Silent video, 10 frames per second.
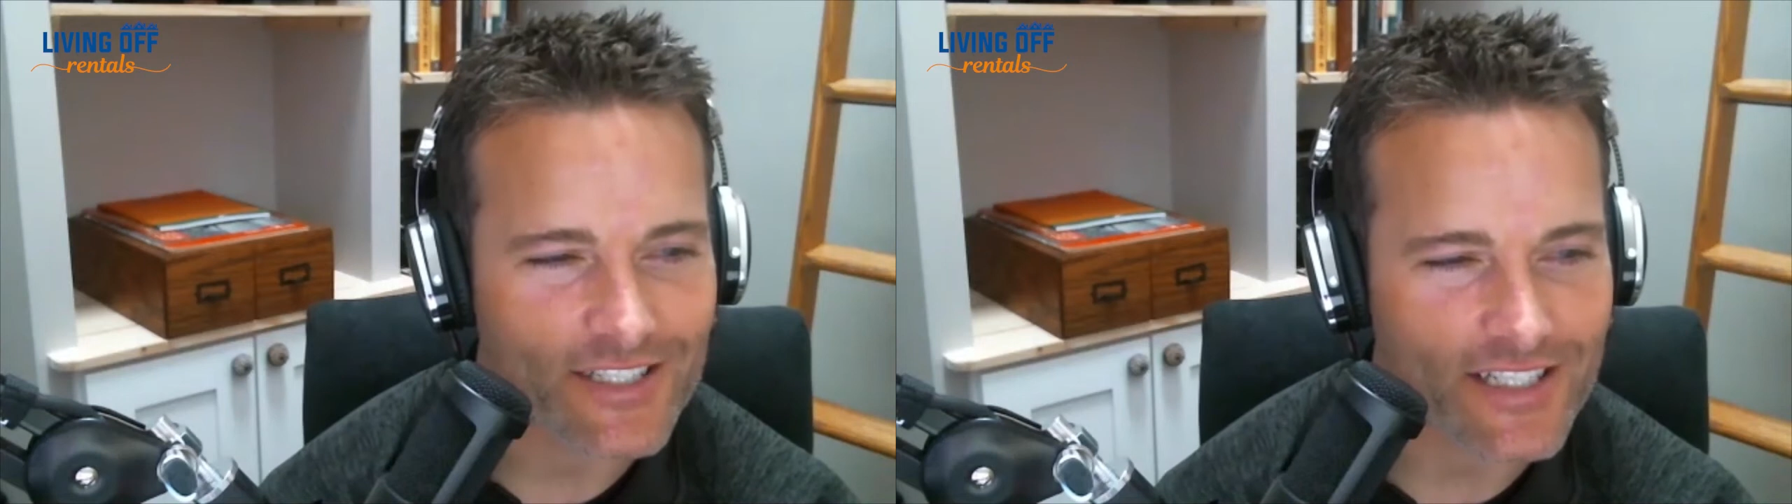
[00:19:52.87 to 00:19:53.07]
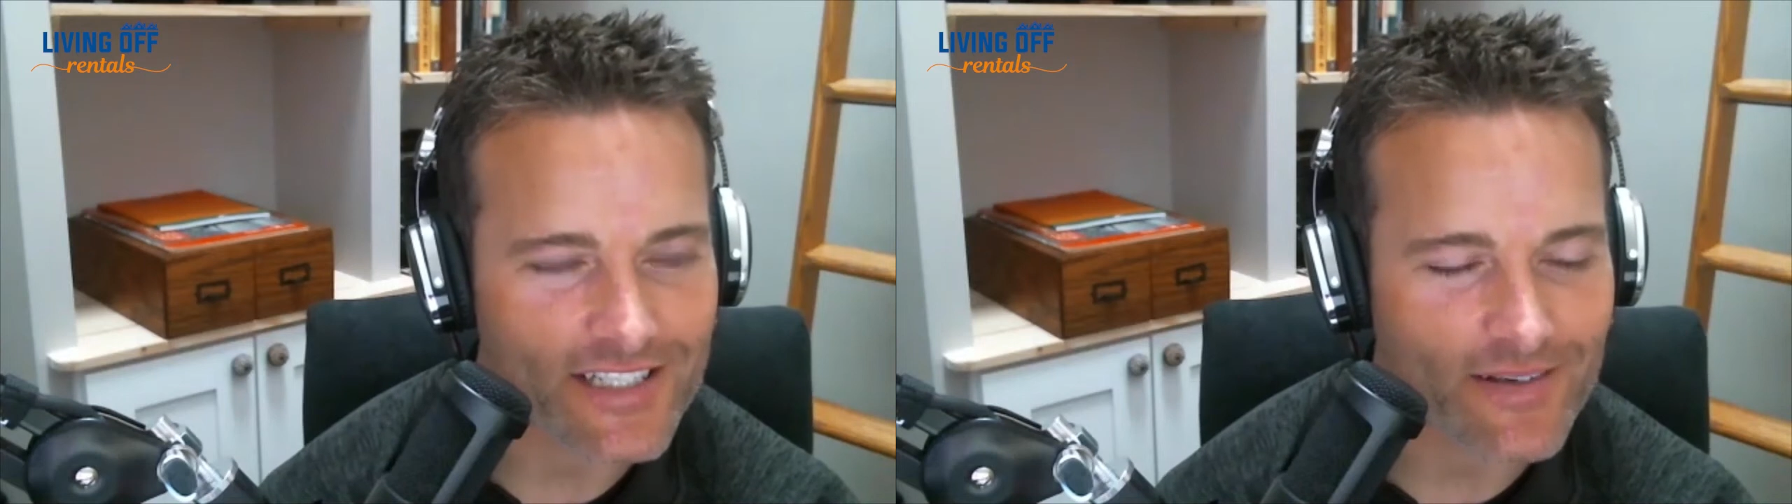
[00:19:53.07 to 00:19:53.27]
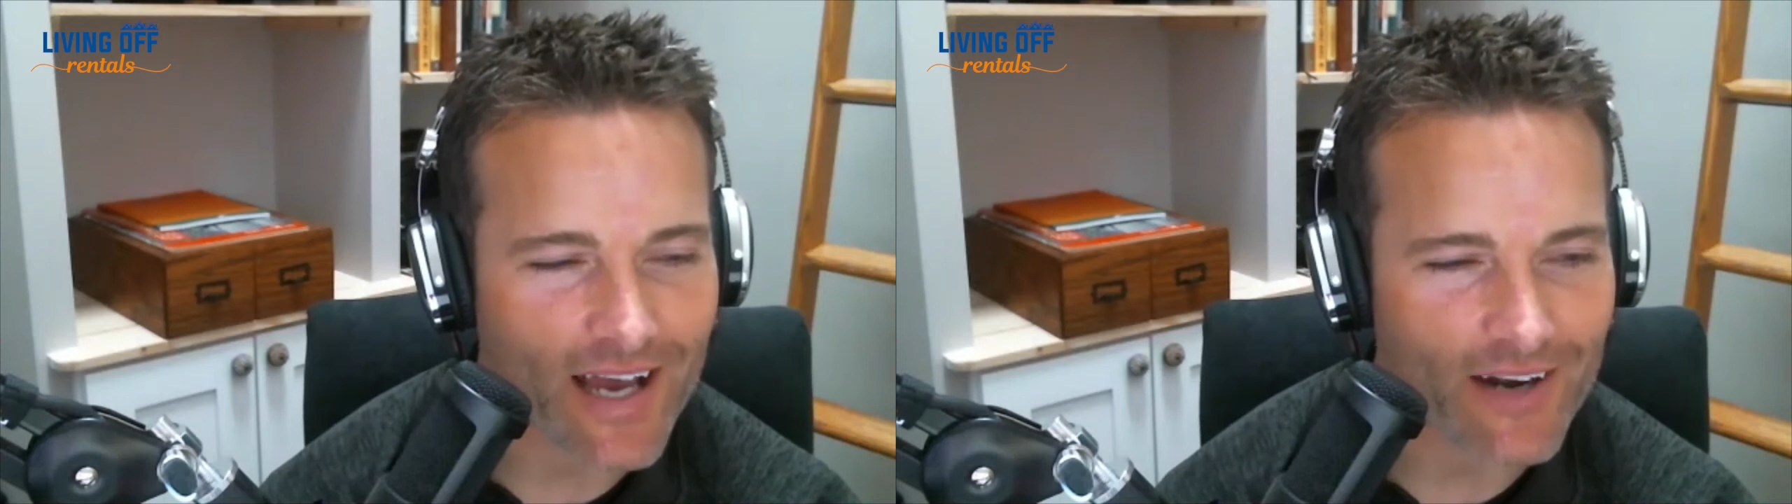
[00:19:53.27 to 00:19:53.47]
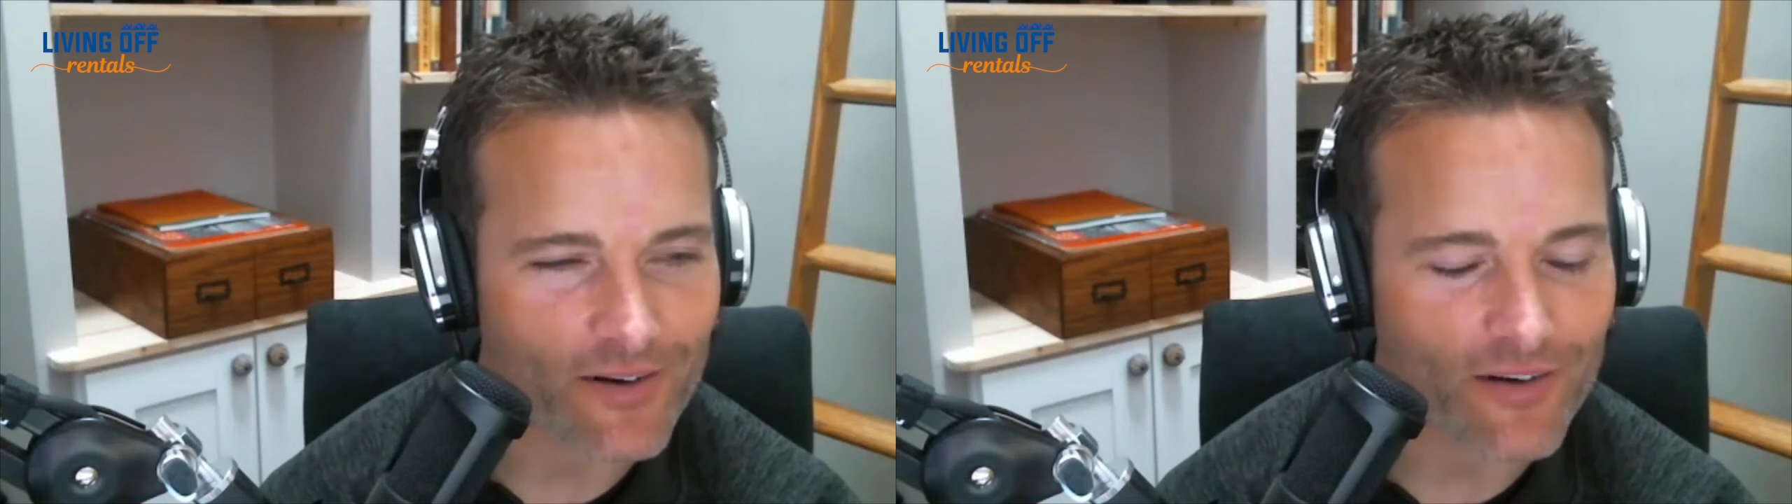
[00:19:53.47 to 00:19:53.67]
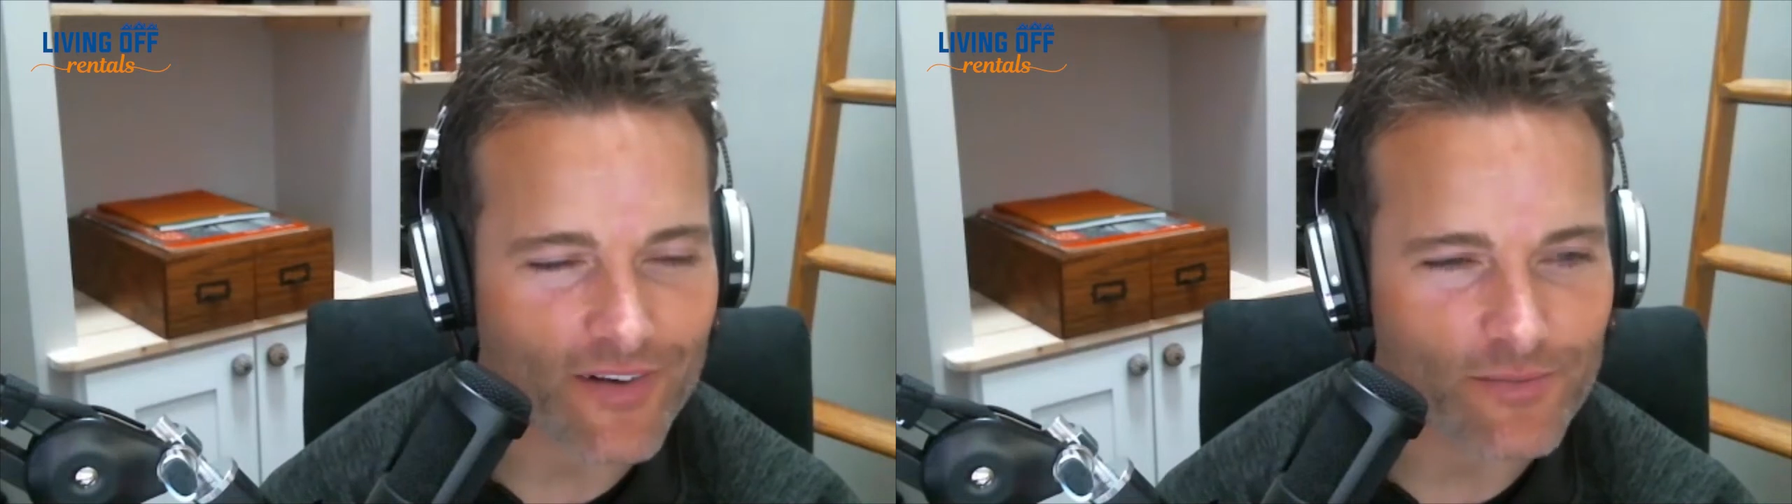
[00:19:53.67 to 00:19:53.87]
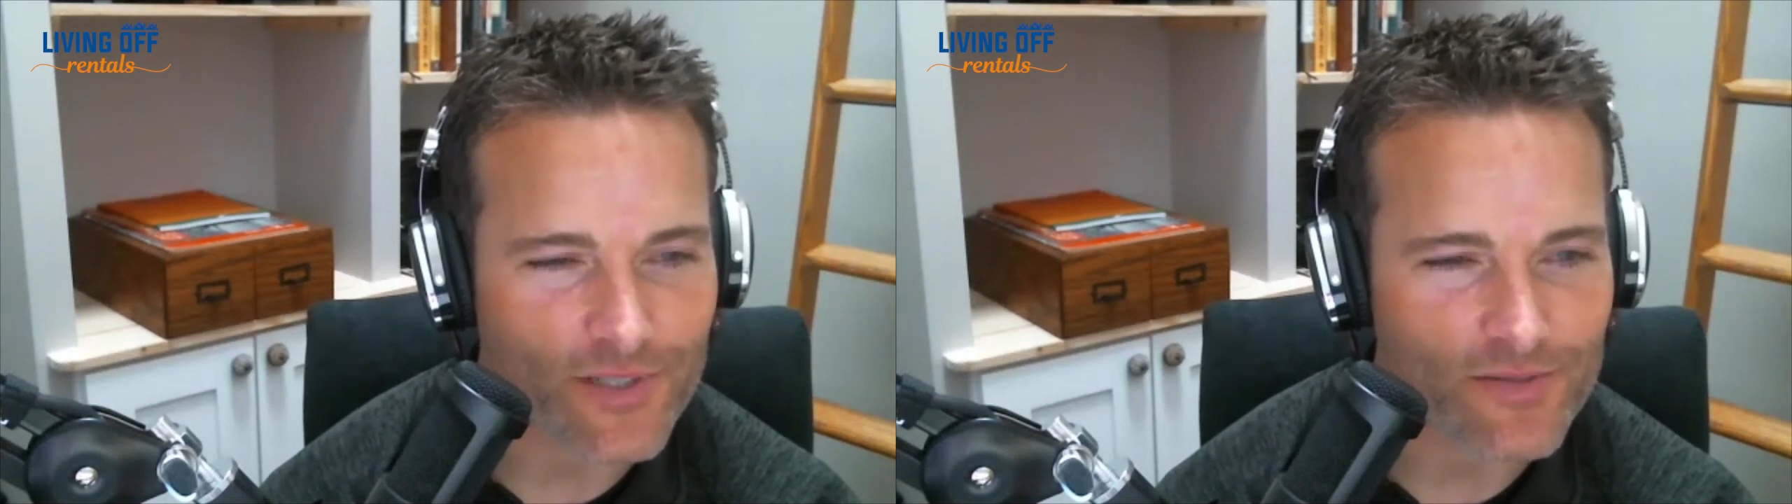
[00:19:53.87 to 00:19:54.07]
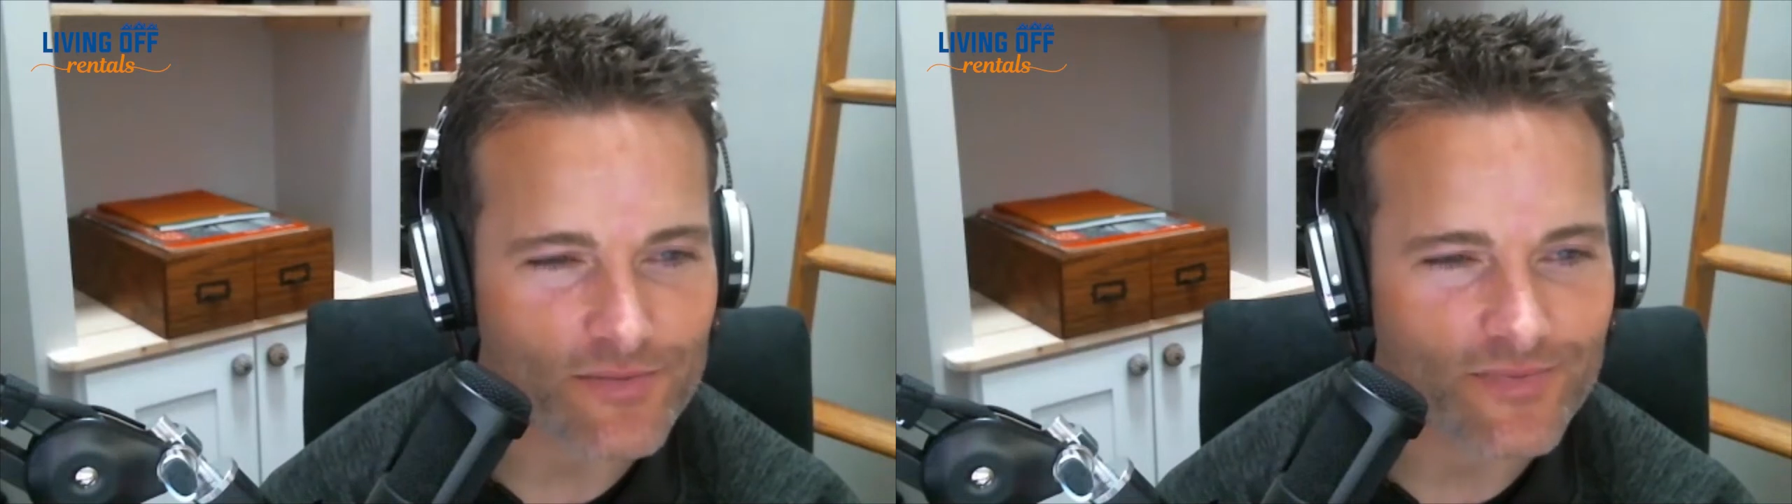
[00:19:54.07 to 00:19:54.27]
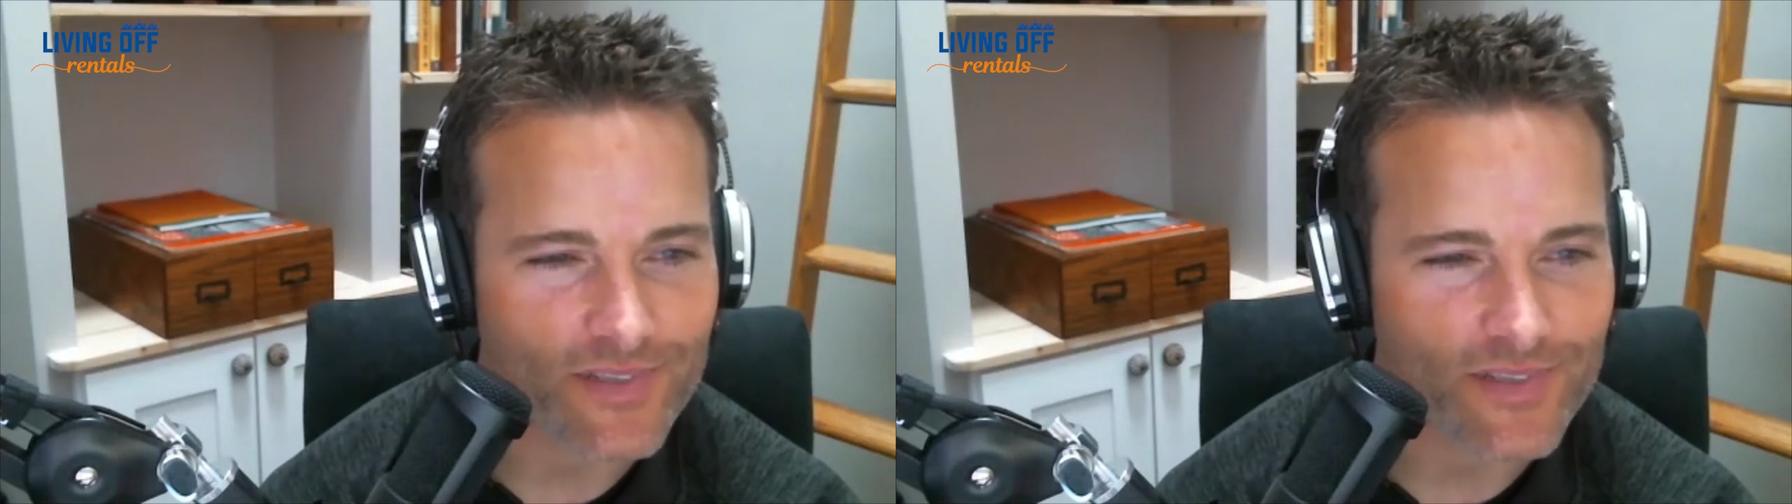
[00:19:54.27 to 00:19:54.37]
I don't know if I'm just